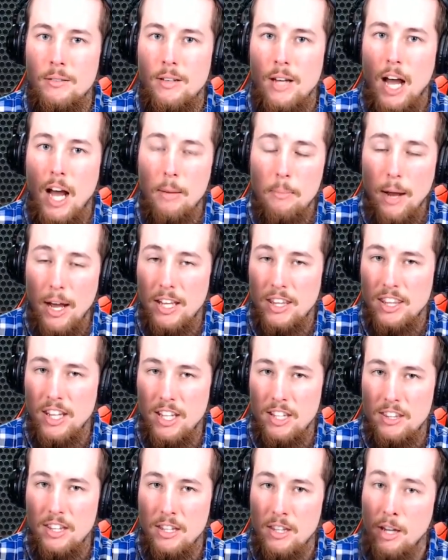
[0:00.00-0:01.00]
I might
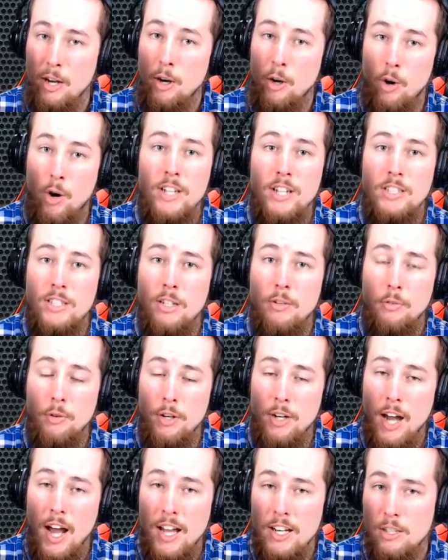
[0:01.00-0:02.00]
think that they're crazy for
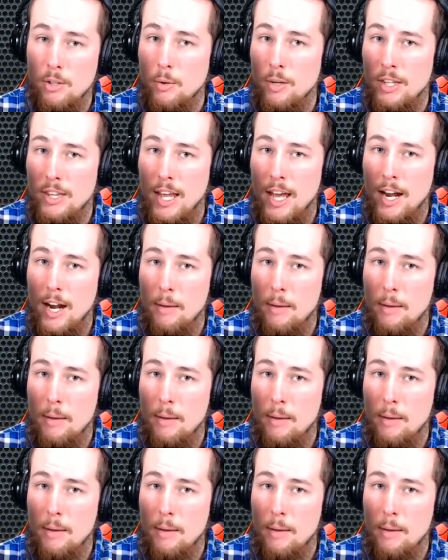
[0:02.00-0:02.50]
not doing that.